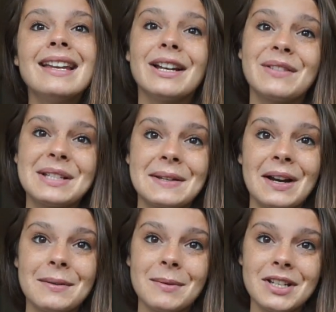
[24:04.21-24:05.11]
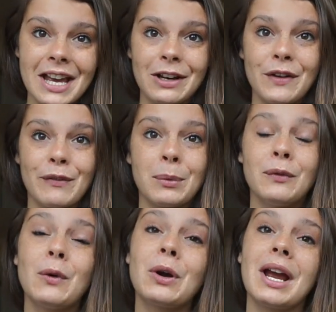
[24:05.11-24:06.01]
Definitely subscribe to my channel like I did
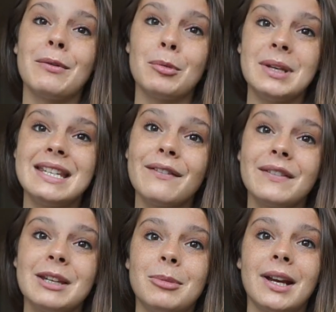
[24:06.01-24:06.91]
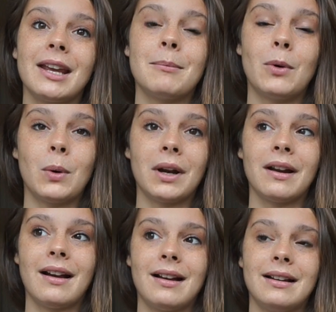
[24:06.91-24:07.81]
before. I will be definitely bringing
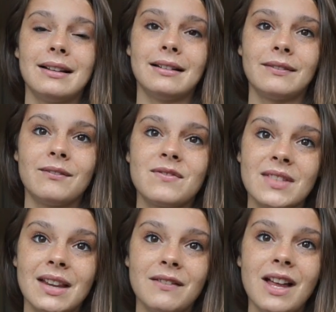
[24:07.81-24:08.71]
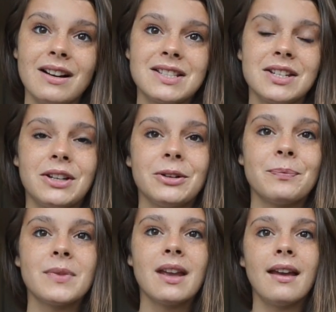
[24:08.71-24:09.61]
more vlogs to
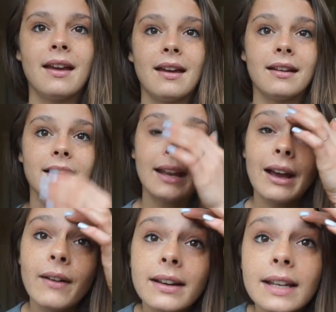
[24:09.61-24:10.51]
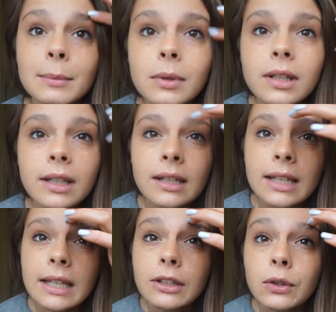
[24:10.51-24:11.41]
you. And now I desperately
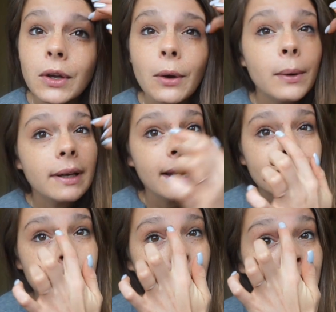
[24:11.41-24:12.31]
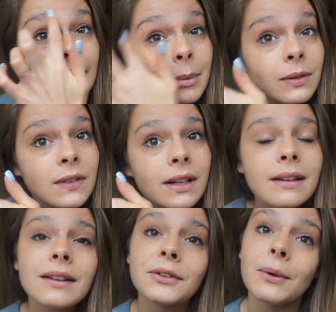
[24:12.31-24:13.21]
need to go and get my eyebrows
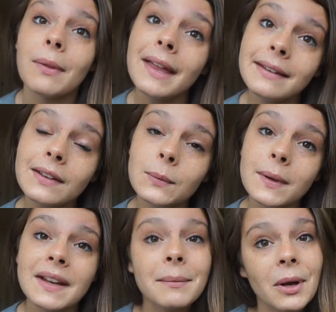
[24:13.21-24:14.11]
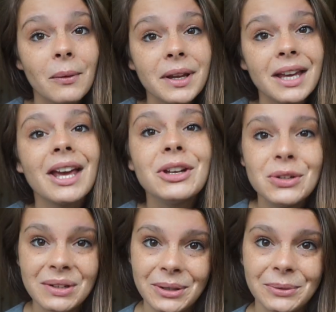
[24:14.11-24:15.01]
done, so that is what I'm going
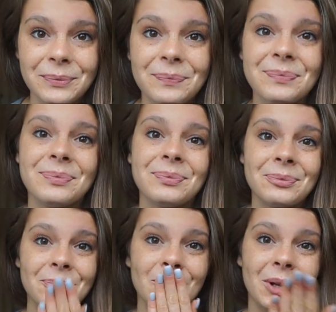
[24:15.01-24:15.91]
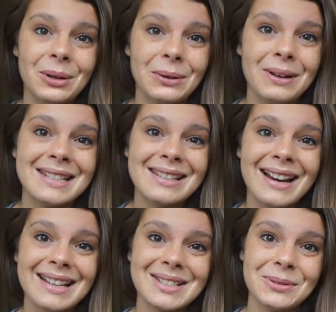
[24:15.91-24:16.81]
to do. See
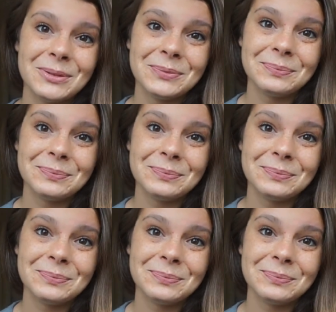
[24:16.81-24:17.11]
you guys soon.